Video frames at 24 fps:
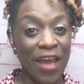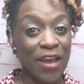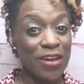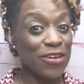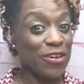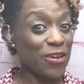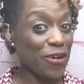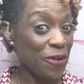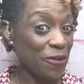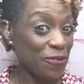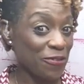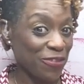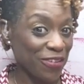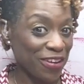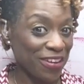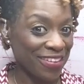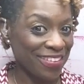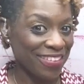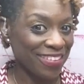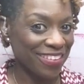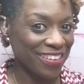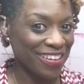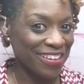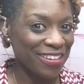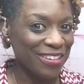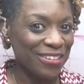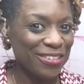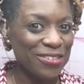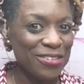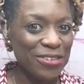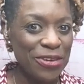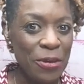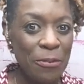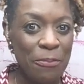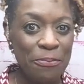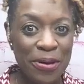Girlfriend, do
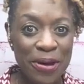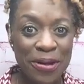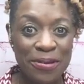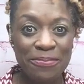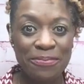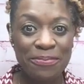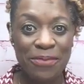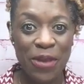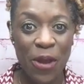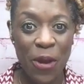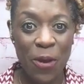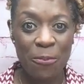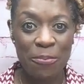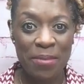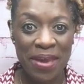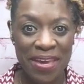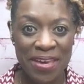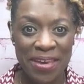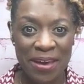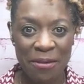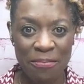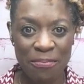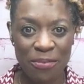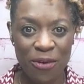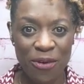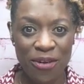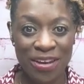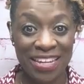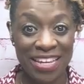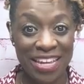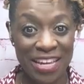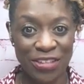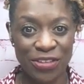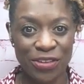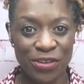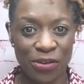you put your makeup on
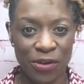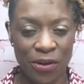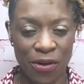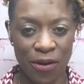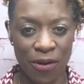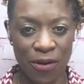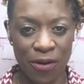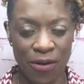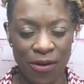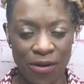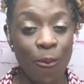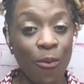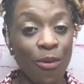in your car?